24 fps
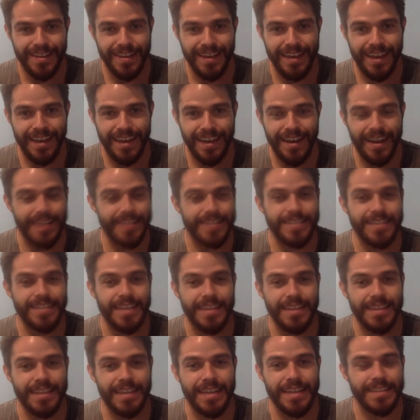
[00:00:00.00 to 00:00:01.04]
and not to say
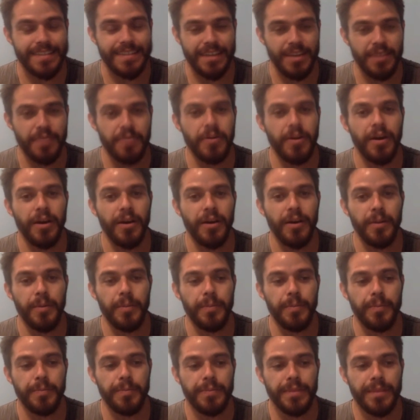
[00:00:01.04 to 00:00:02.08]
that that's like a, a,
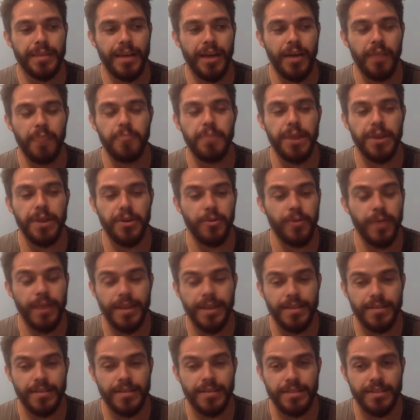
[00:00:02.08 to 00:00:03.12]
a, better way to
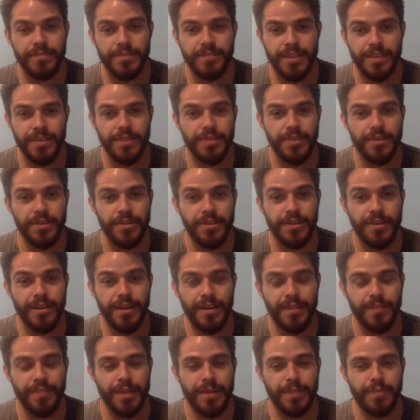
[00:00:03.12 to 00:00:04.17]
live
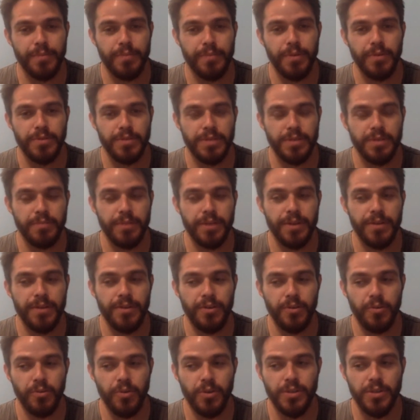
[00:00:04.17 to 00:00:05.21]
either i'm not proposing better
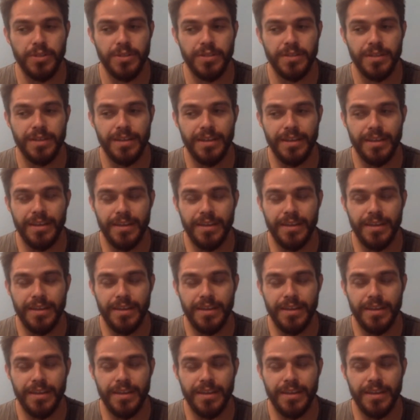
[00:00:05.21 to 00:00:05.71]
or worse